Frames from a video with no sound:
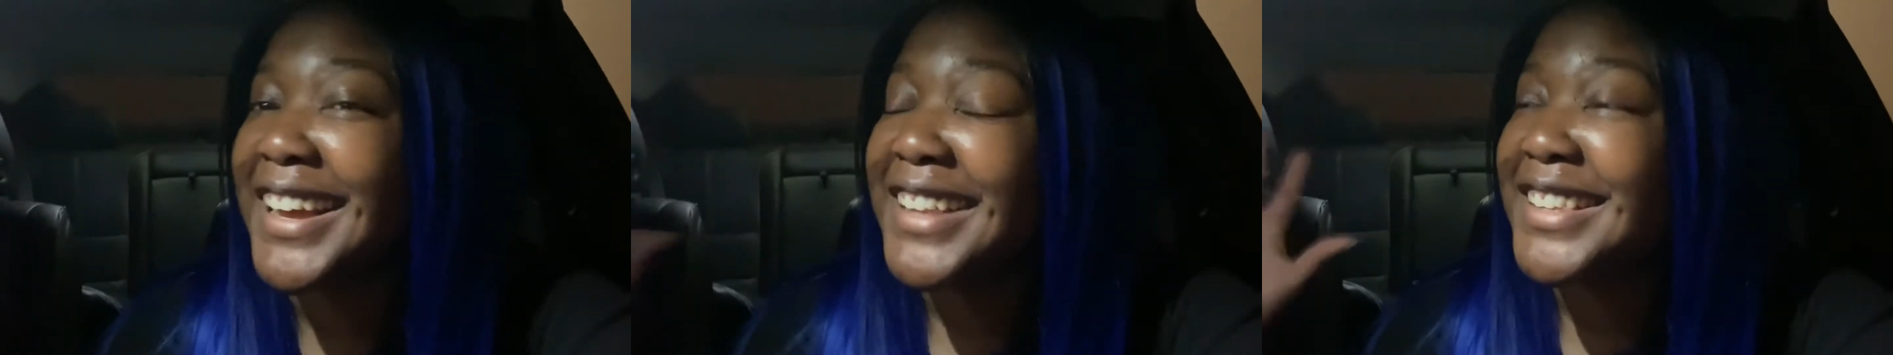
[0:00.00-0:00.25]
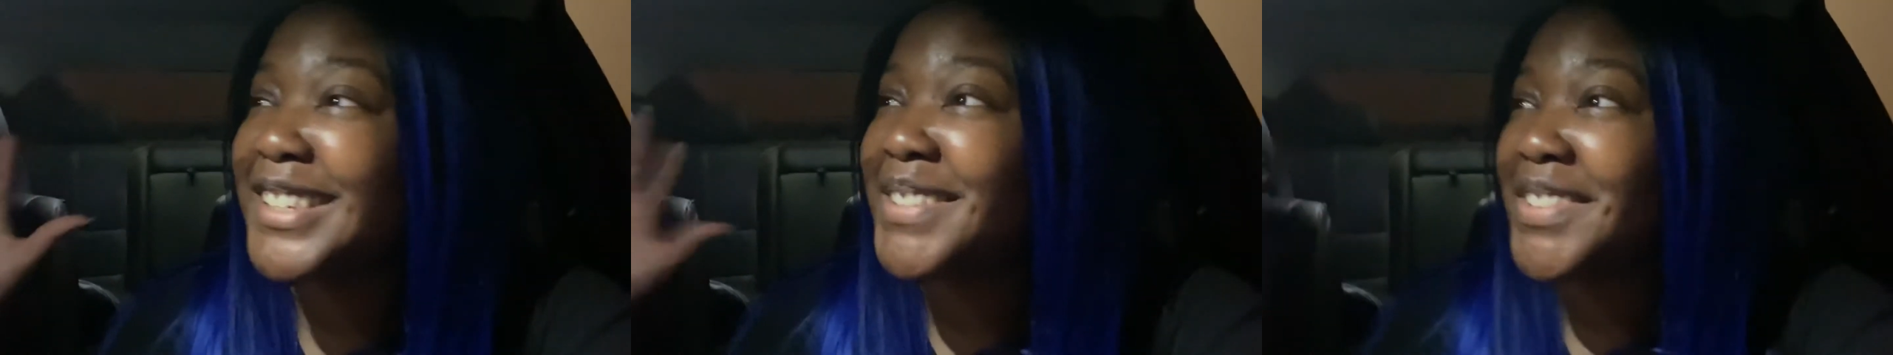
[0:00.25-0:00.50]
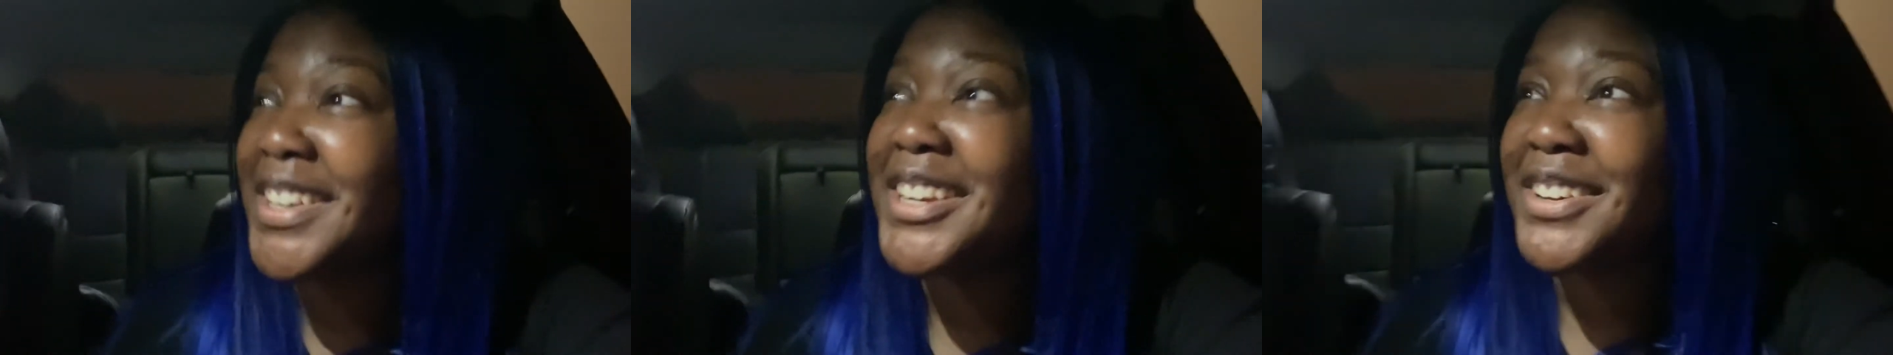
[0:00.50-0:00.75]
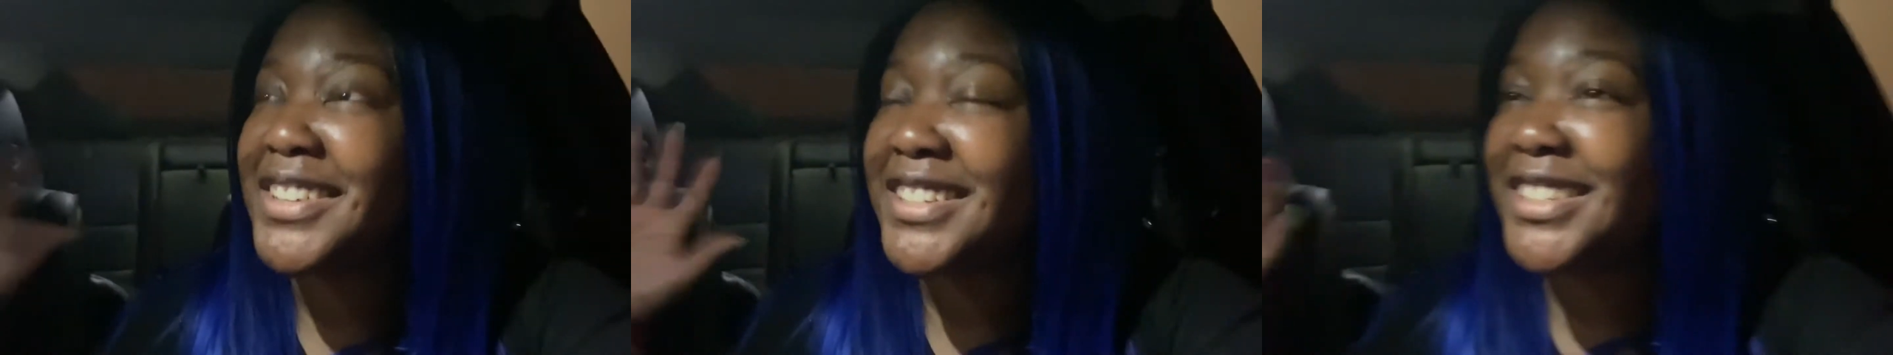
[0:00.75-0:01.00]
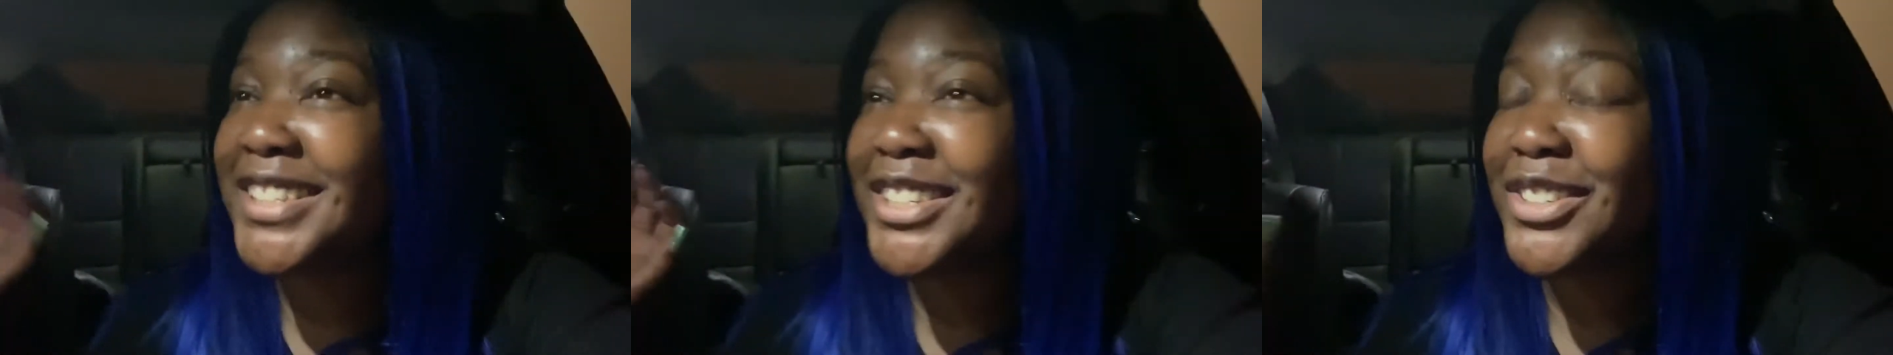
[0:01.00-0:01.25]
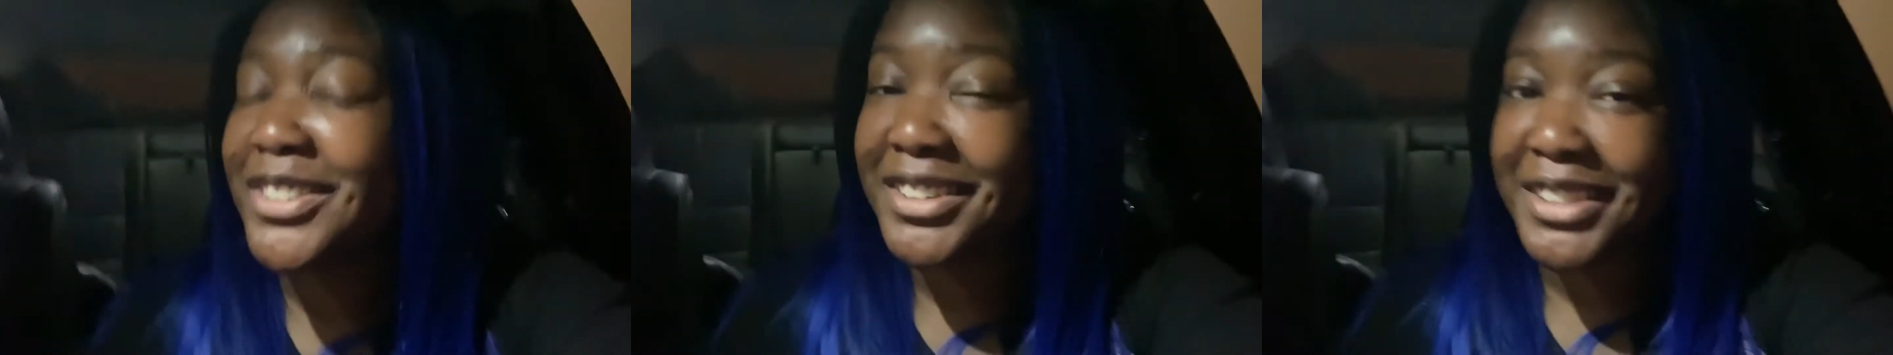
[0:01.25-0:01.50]
this video is
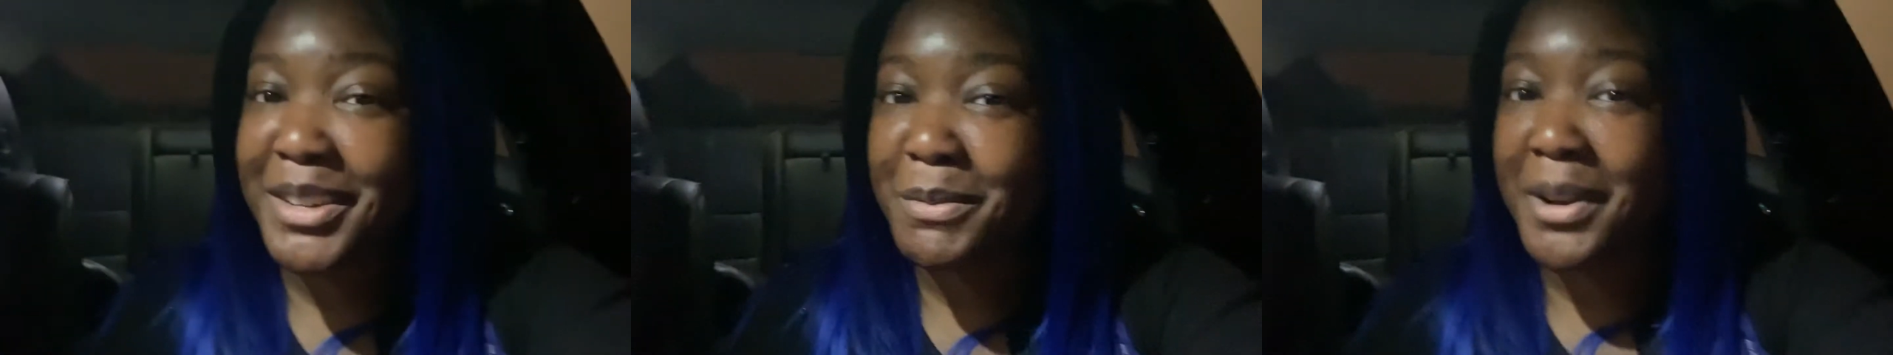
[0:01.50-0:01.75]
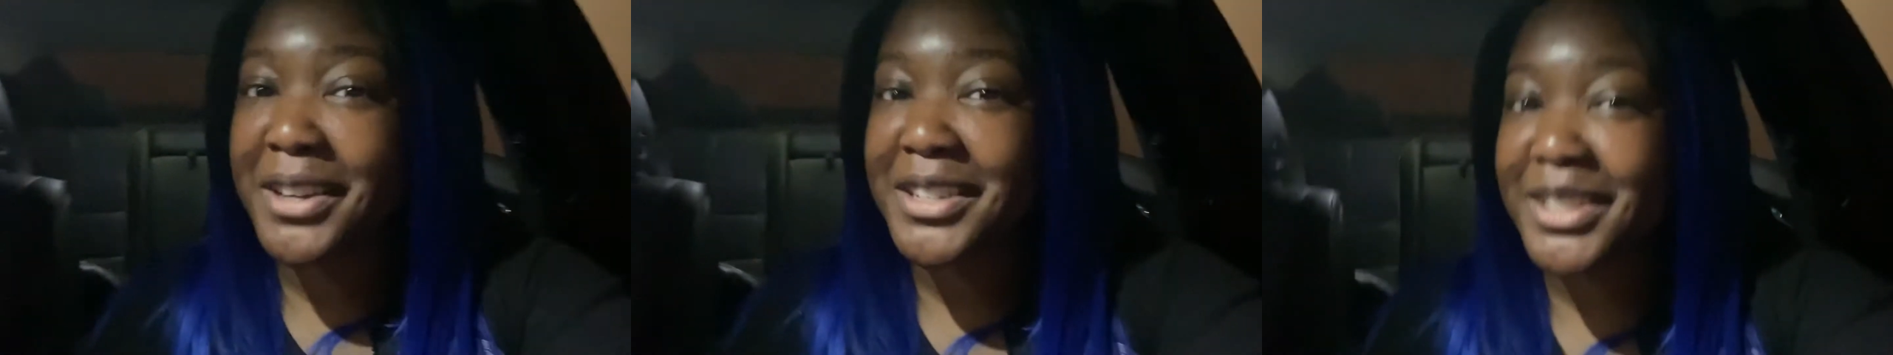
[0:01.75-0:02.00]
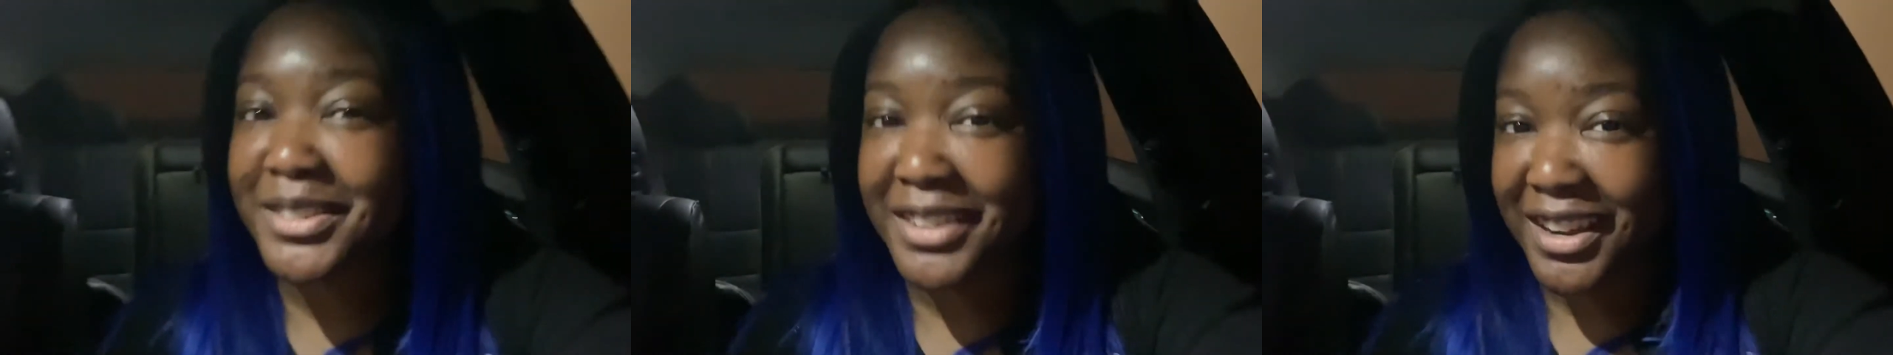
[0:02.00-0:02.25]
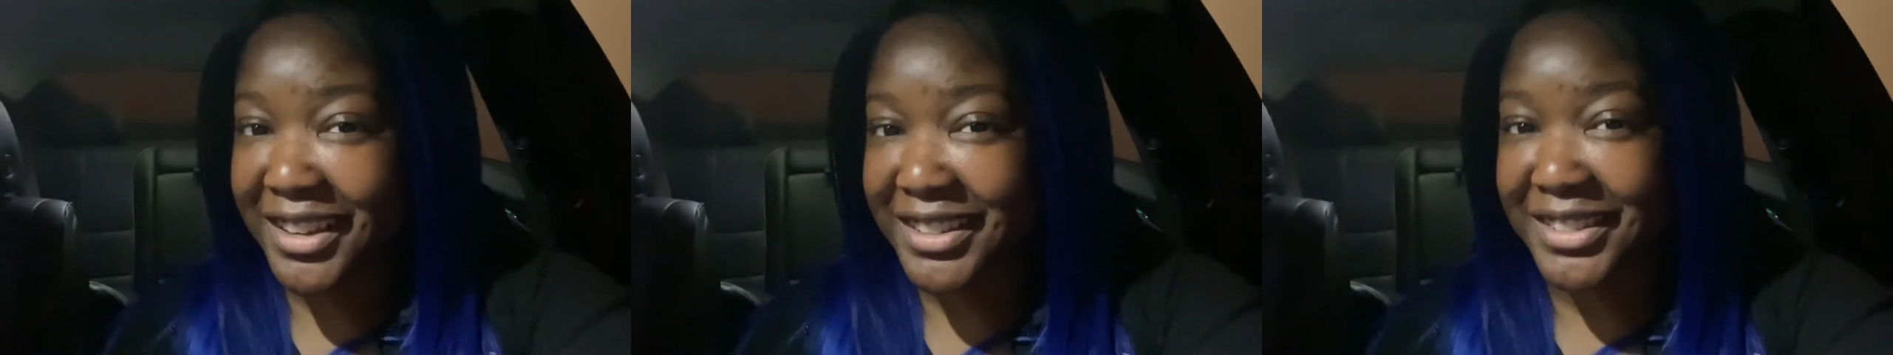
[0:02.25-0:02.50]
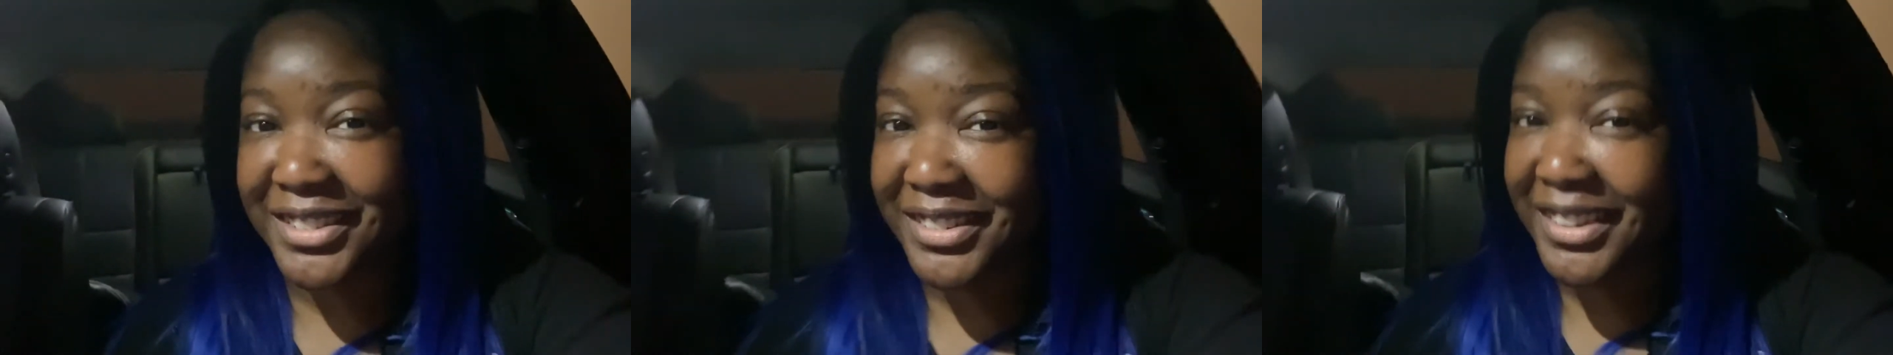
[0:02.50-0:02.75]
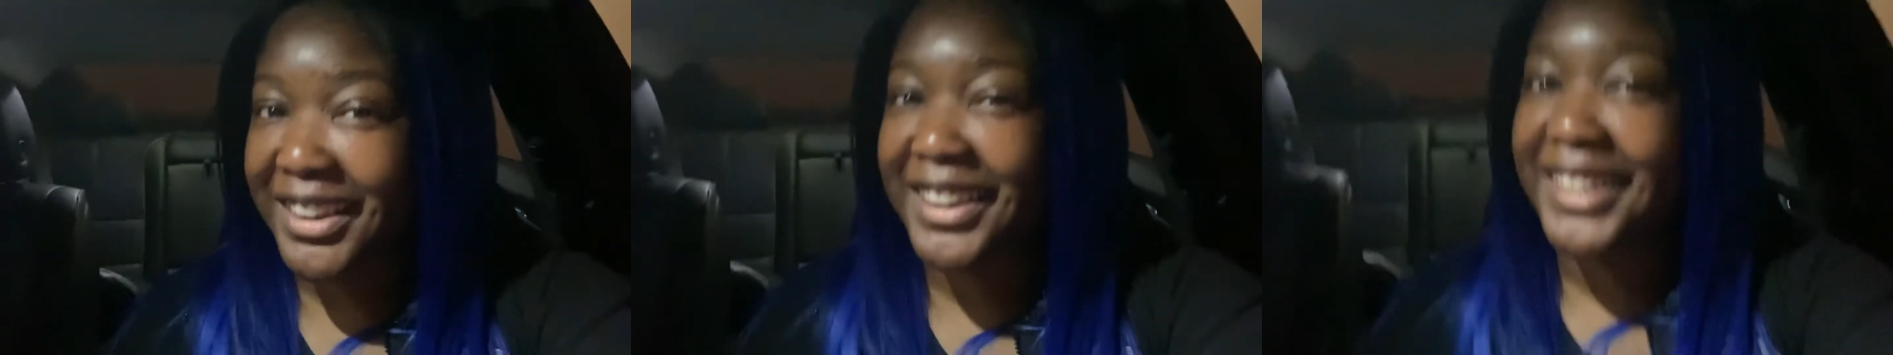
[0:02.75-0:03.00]
strictly about his reaction
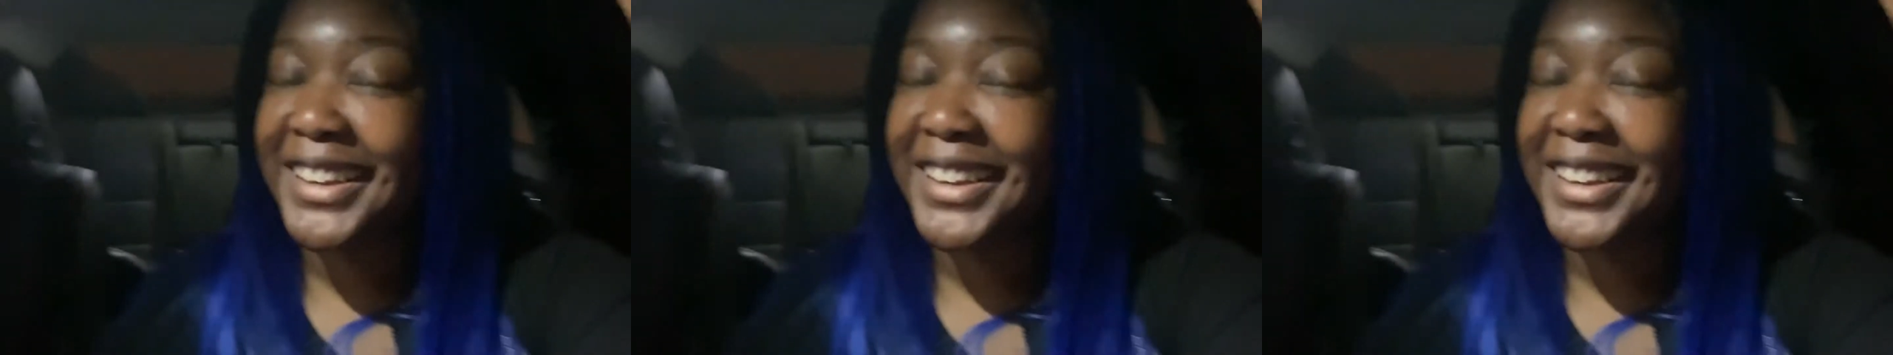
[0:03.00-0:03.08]
okay